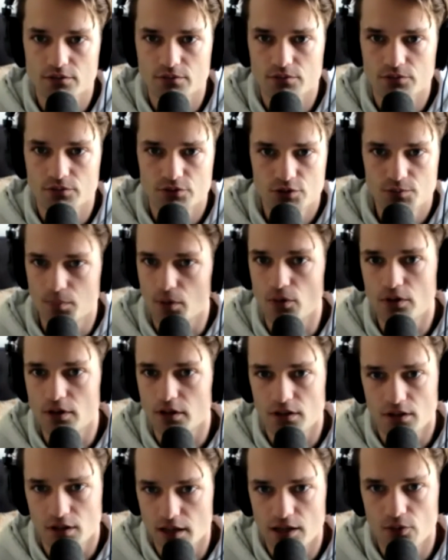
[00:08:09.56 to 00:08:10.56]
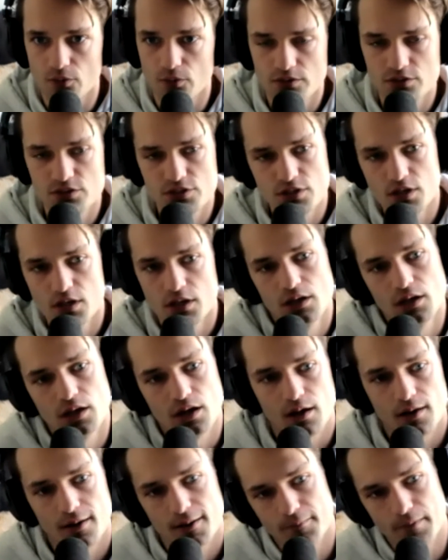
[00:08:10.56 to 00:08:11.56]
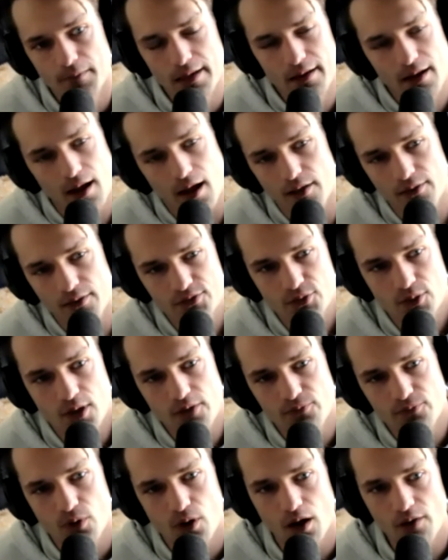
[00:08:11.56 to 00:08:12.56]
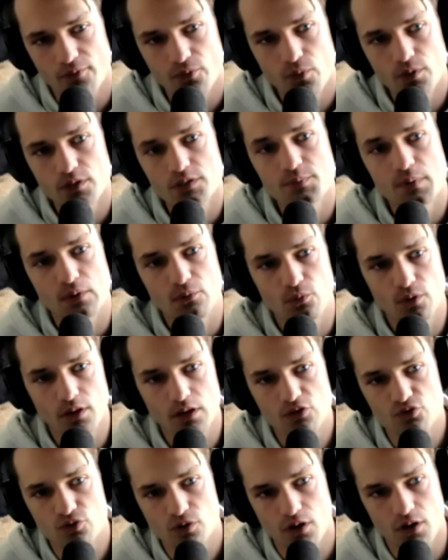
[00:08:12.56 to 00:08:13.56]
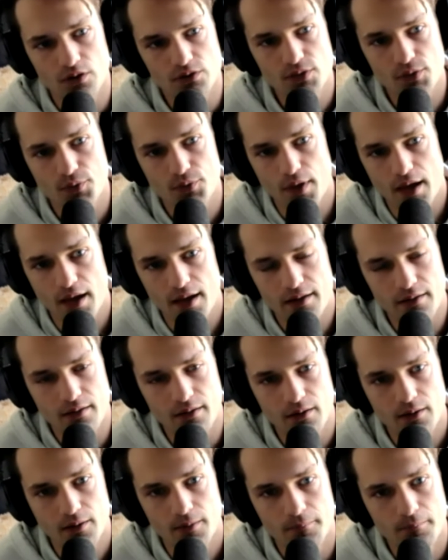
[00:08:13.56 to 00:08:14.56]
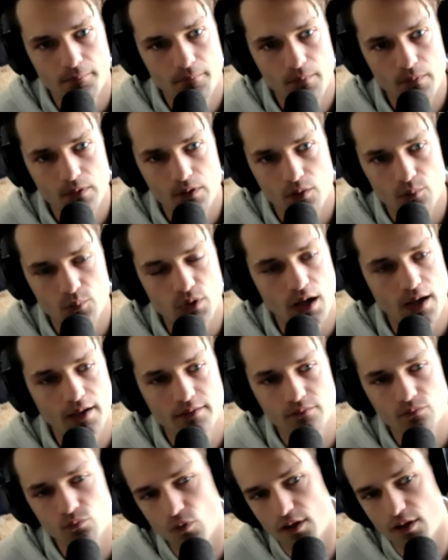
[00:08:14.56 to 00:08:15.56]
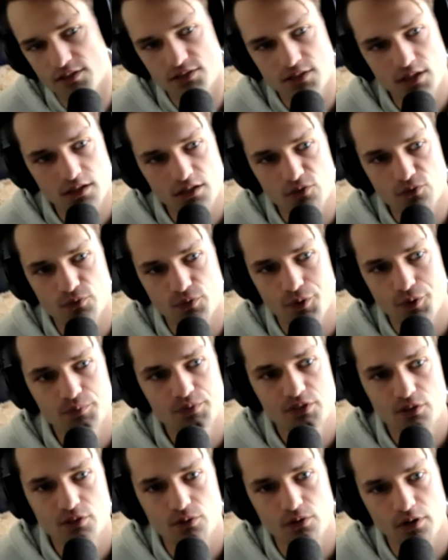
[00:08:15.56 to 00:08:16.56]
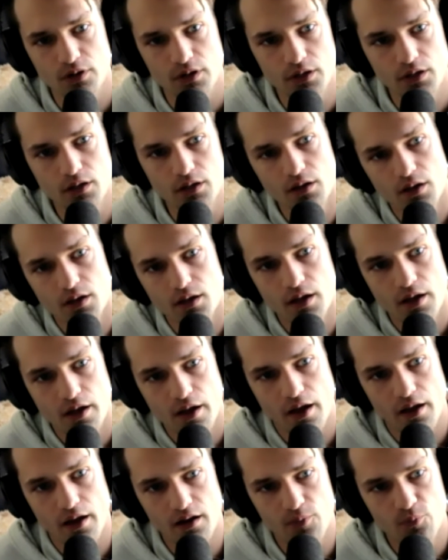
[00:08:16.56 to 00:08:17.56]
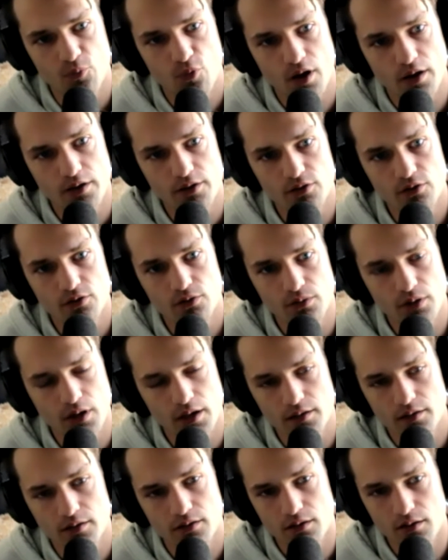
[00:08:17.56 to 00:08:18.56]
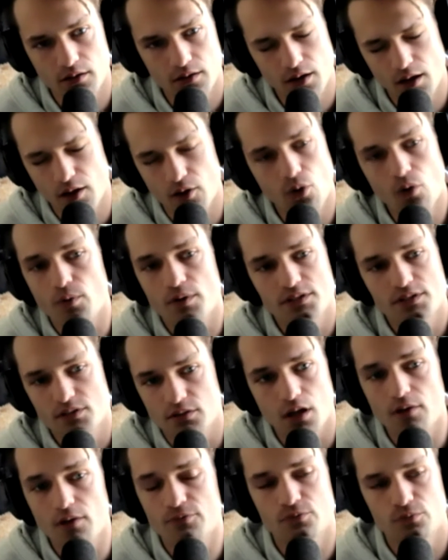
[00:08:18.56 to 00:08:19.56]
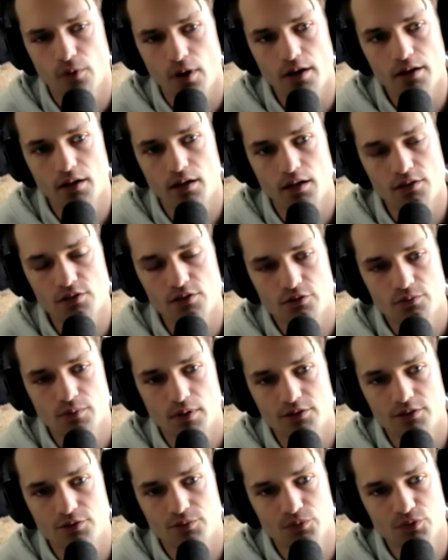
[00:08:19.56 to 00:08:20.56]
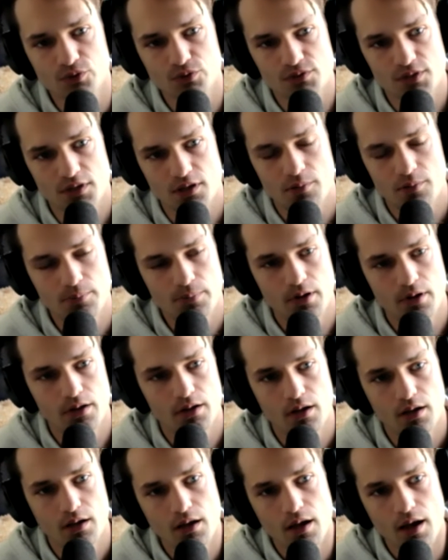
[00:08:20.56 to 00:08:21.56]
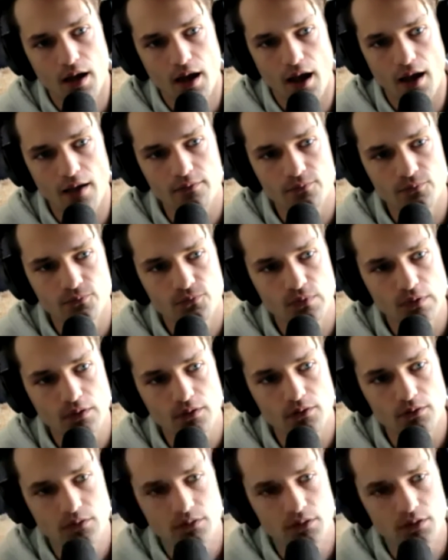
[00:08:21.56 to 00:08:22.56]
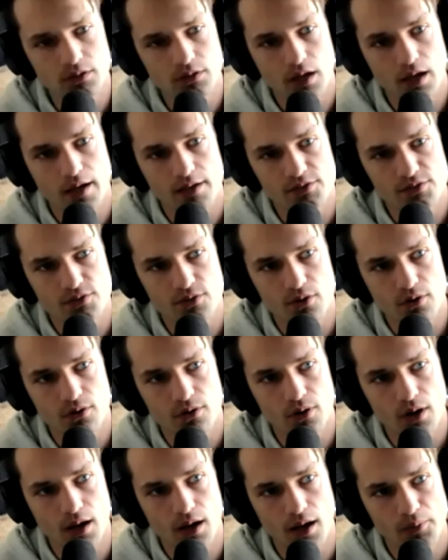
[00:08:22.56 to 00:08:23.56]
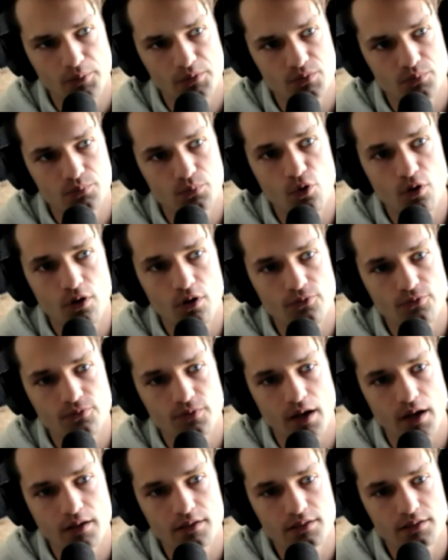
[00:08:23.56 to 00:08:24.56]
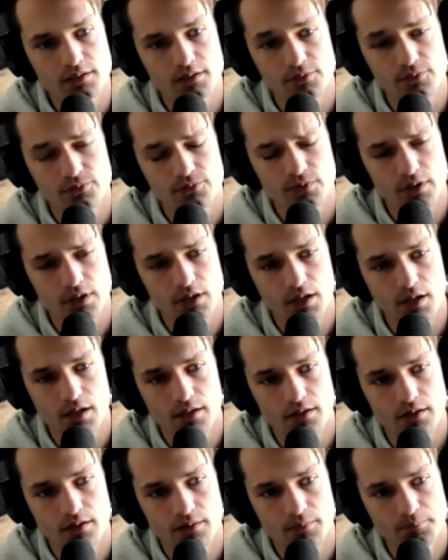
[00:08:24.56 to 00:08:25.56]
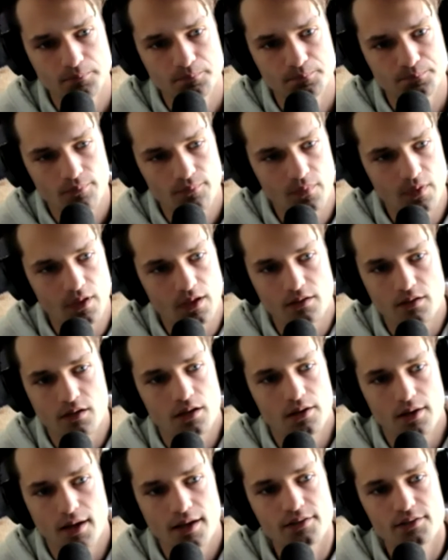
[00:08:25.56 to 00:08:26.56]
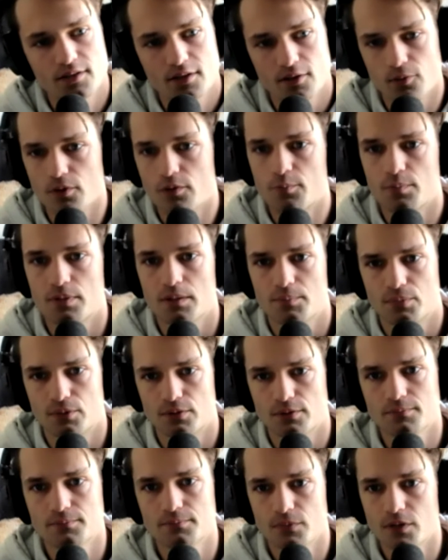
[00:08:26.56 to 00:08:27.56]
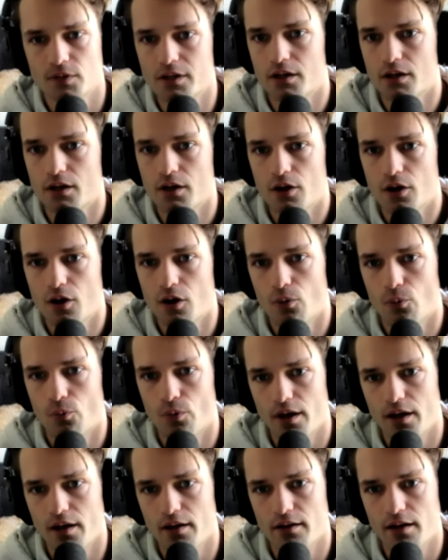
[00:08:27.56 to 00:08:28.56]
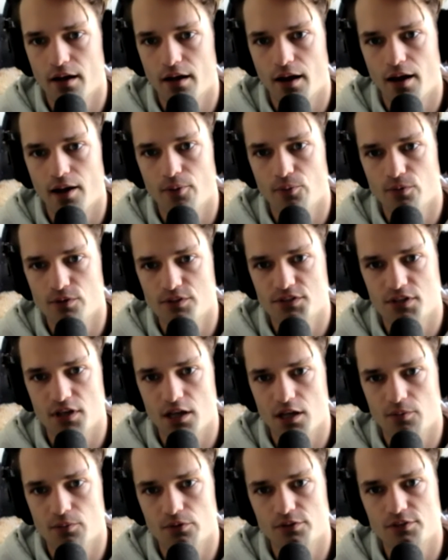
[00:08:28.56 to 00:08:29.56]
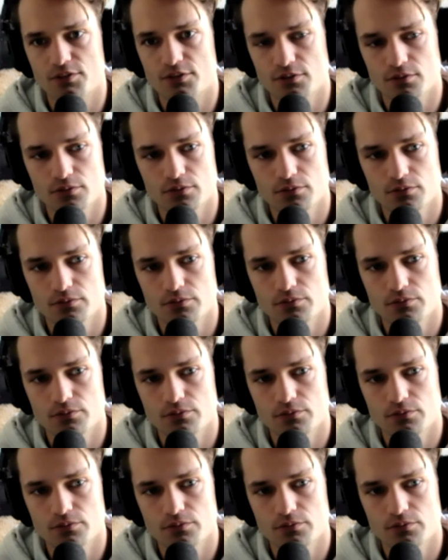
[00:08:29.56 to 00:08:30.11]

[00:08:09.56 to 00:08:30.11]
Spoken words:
spoken language. So I've always been really drawn to that. I studied film scoring at NYU, and I always loved writing instrumental music, but I feel as though I was more effective in connecting with people when I was able to